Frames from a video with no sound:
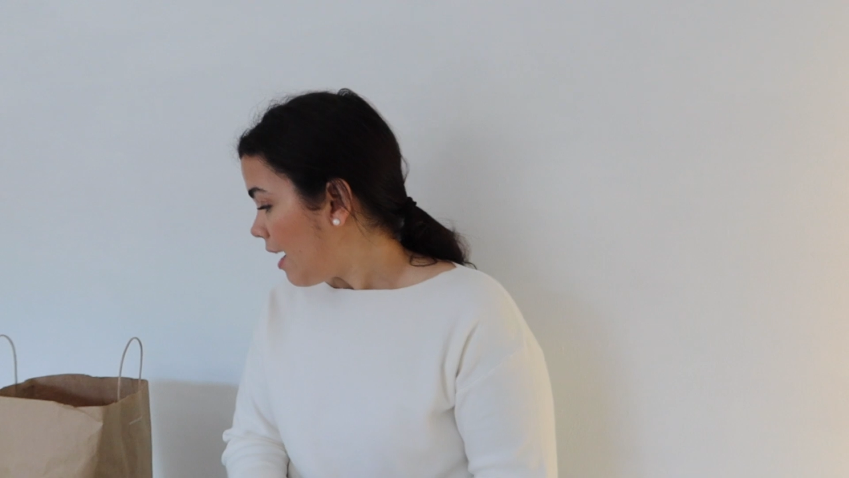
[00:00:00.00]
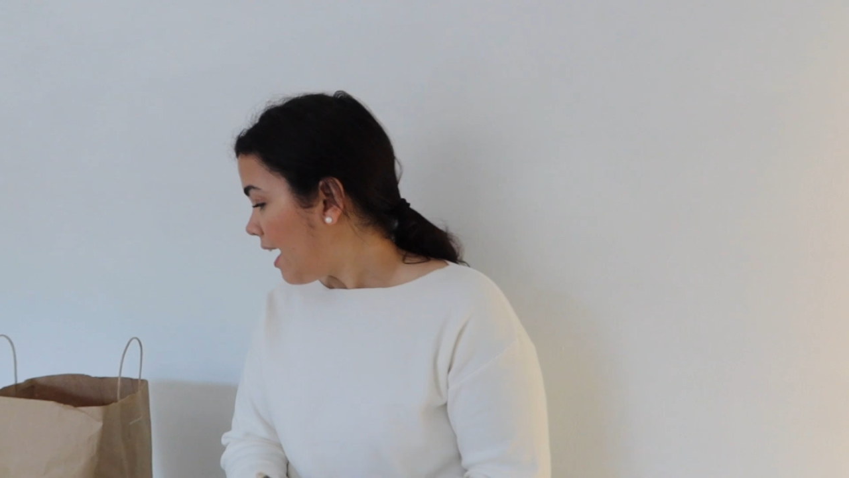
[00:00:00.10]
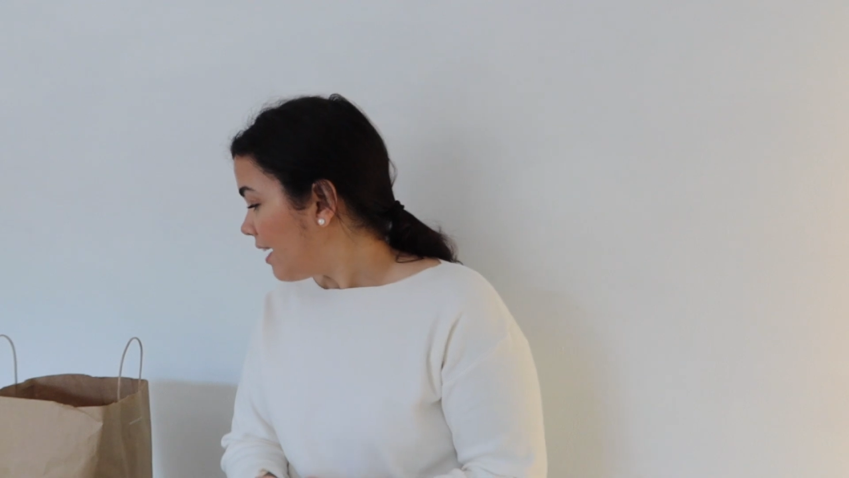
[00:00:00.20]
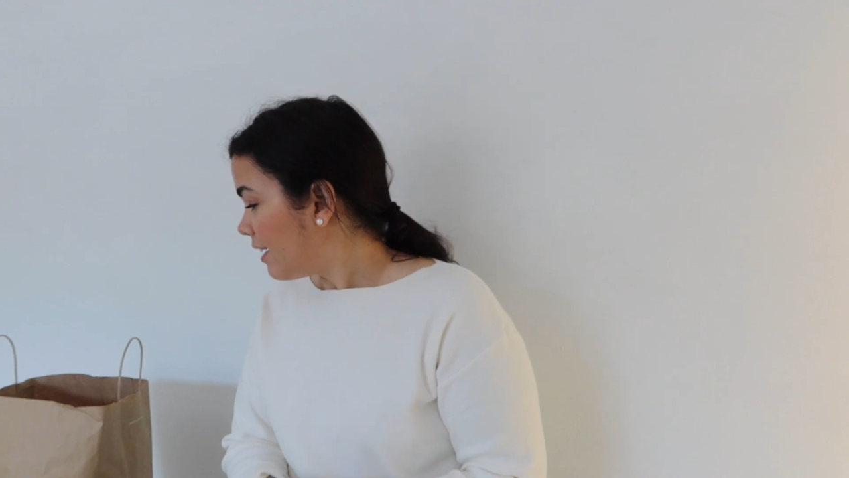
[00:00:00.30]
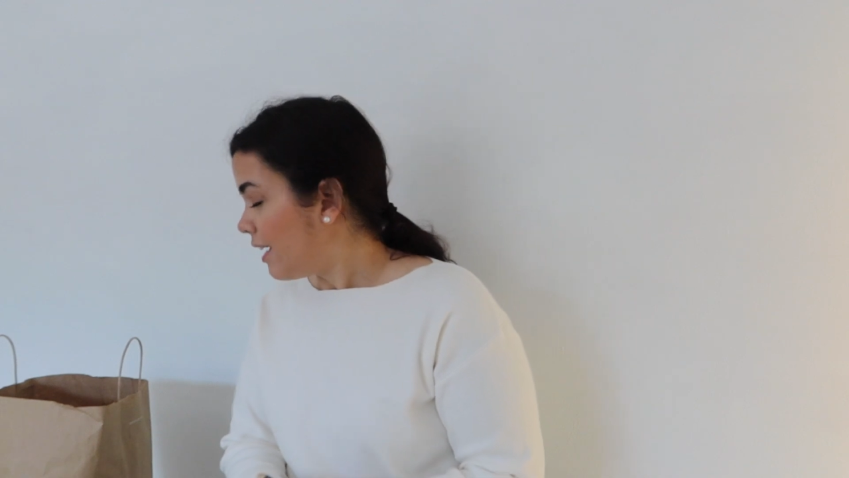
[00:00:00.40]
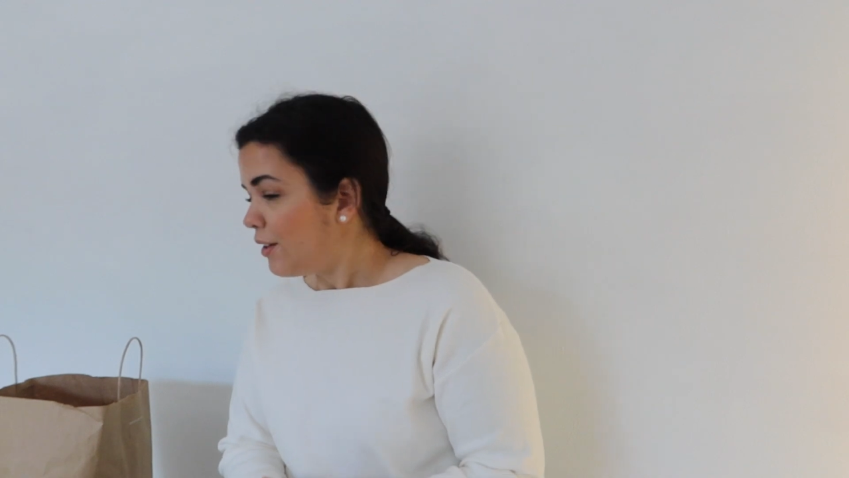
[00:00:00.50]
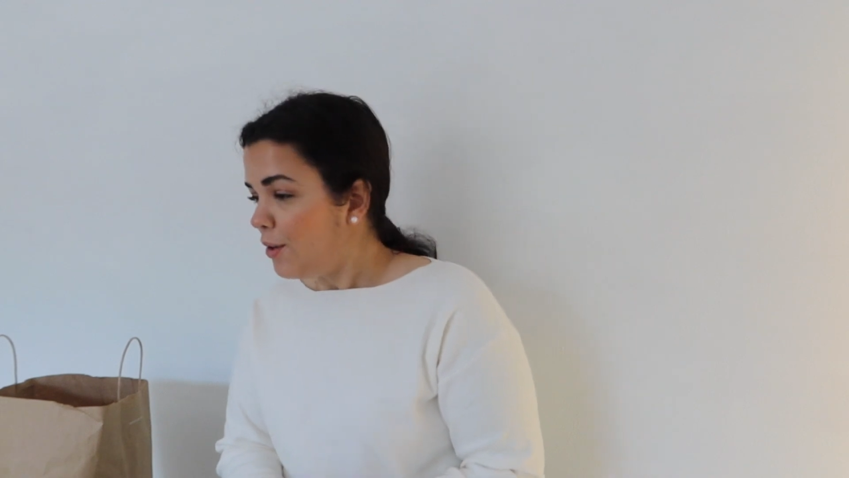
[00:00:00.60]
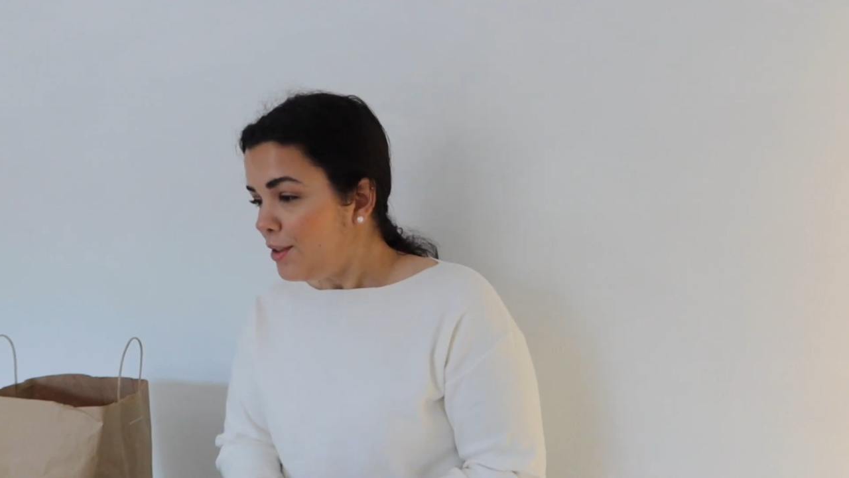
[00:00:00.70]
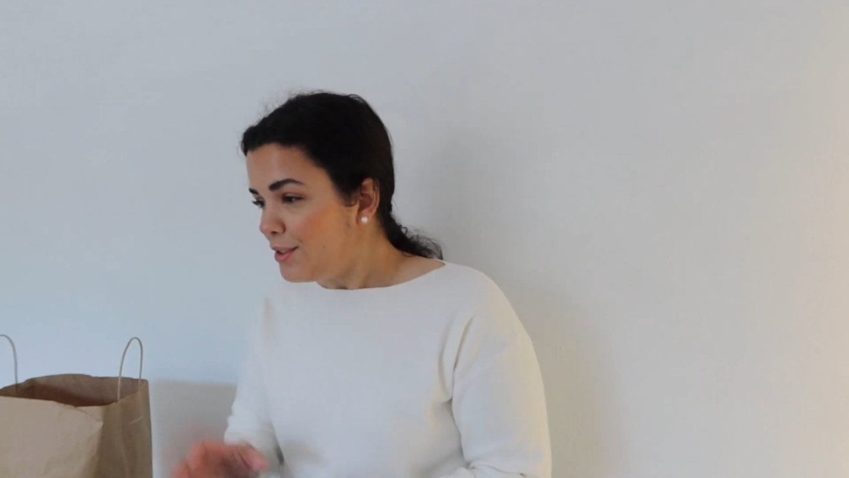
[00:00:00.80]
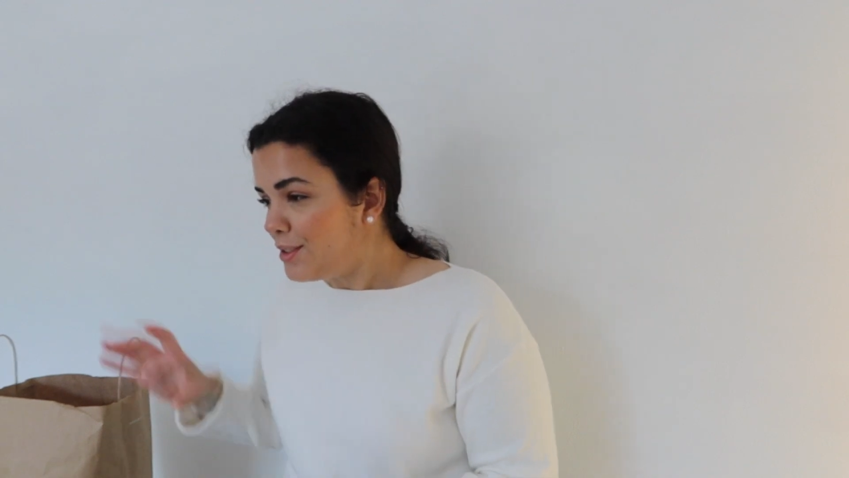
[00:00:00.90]
And I
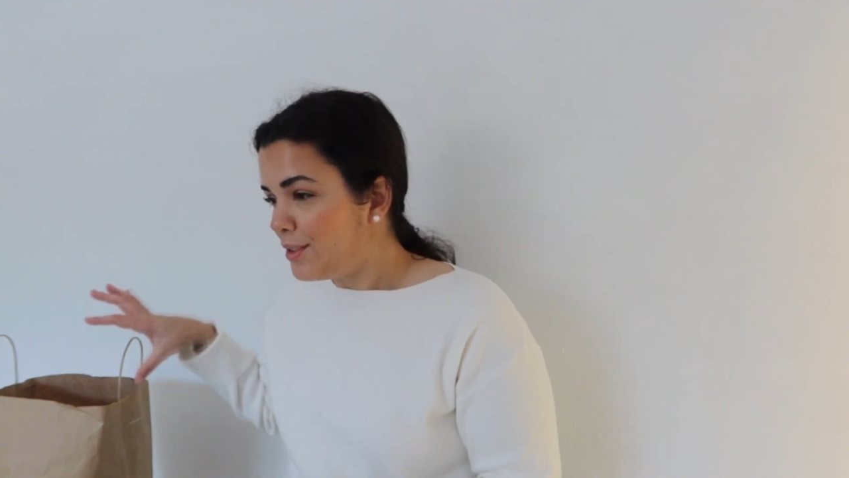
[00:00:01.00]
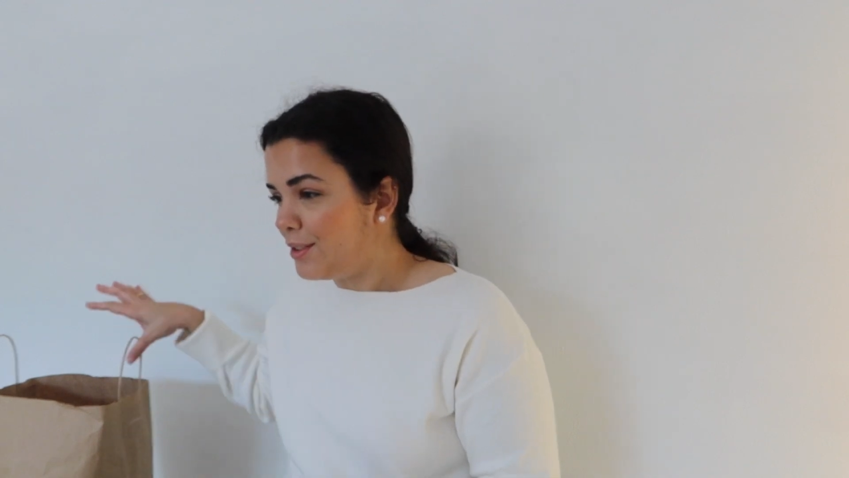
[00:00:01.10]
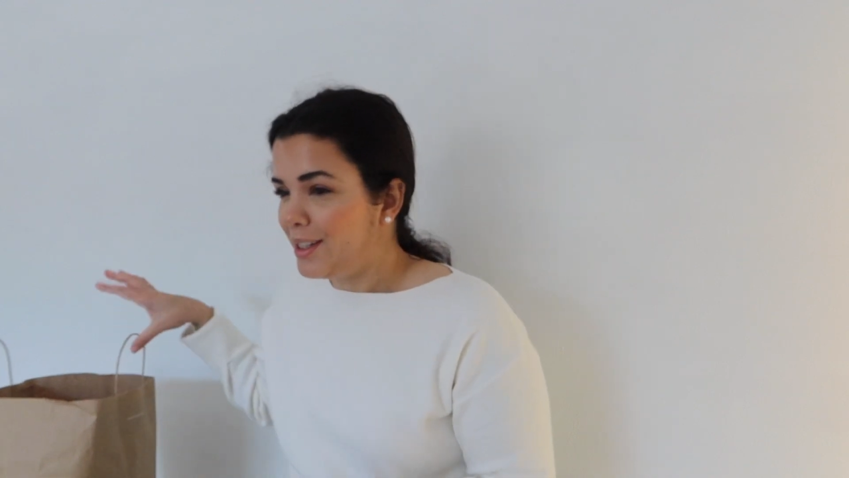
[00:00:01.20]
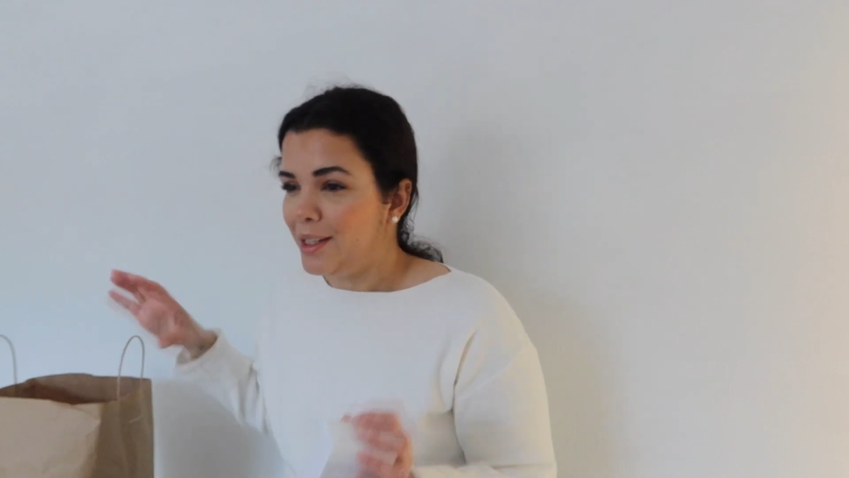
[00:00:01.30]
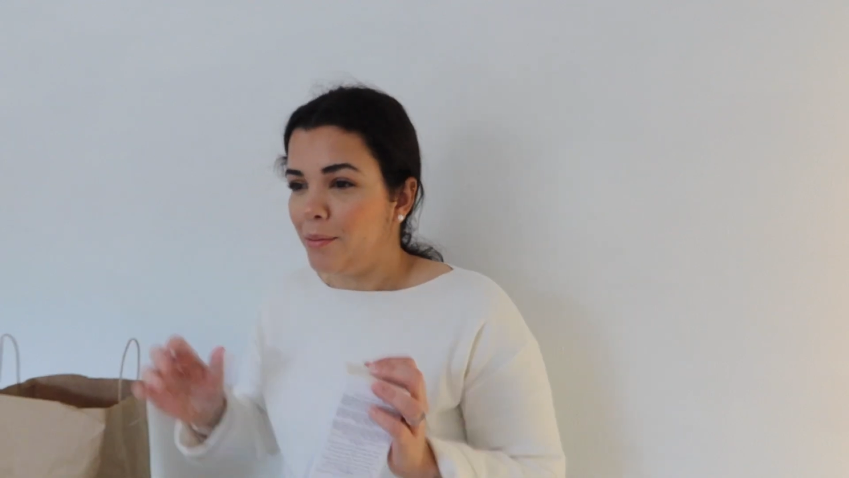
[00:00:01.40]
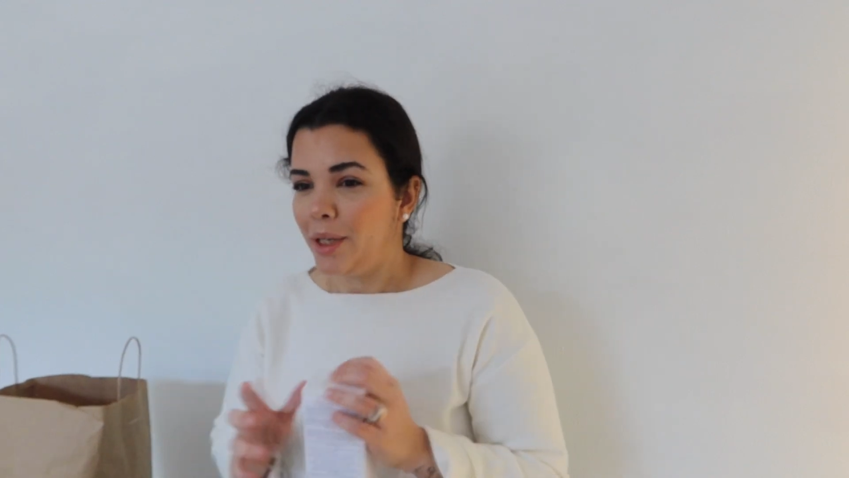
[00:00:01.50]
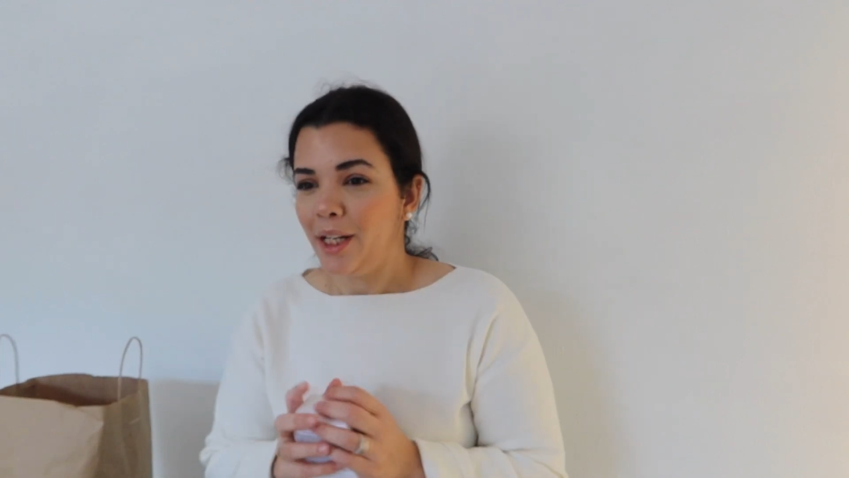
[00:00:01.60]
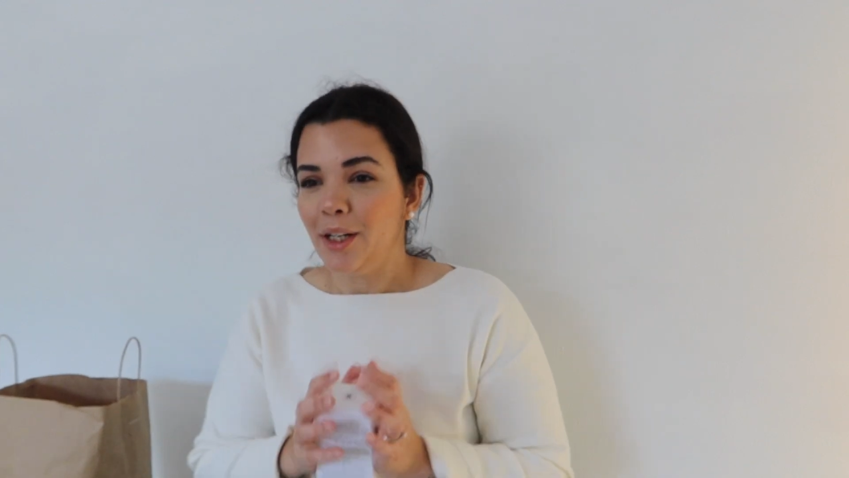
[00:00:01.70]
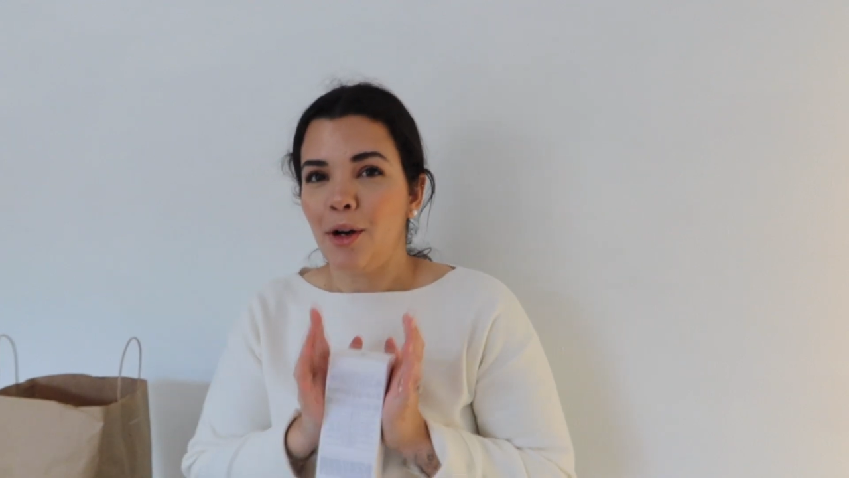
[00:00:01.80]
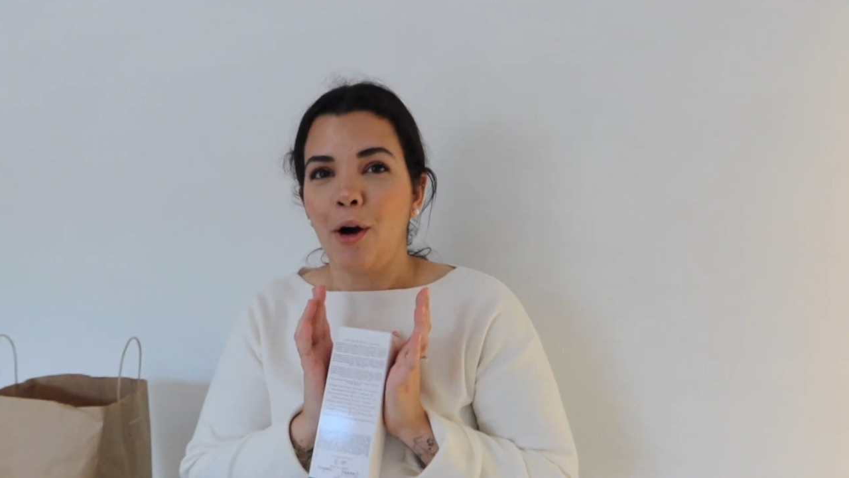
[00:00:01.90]
also got a pair